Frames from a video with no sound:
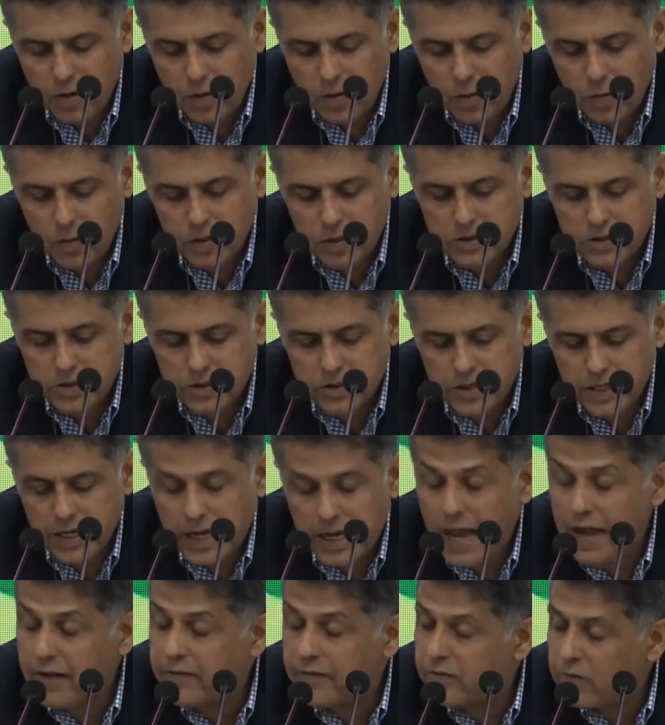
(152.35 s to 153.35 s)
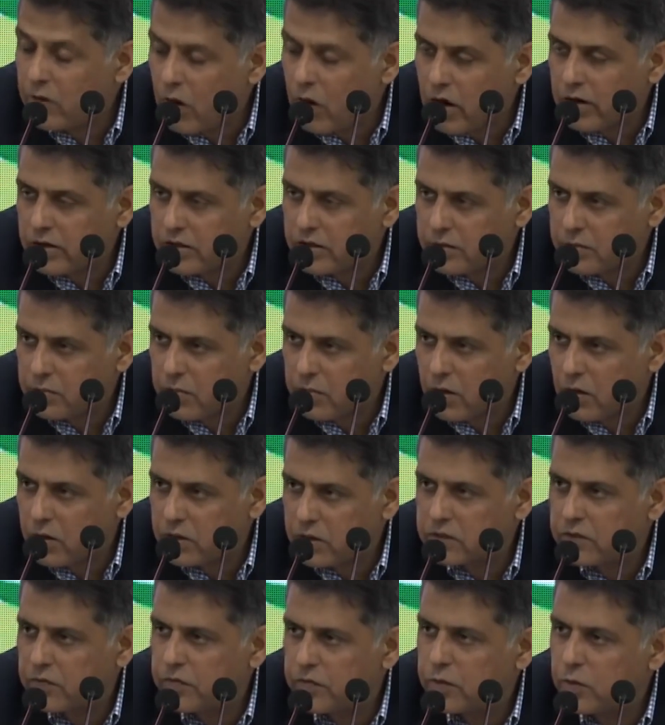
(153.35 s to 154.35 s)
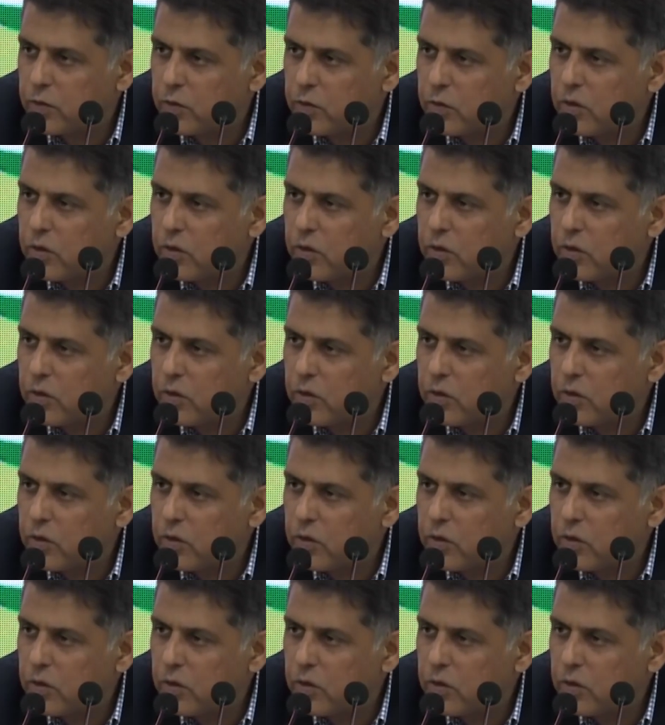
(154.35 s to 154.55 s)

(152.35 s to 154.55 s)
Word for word: which they have not. Because if you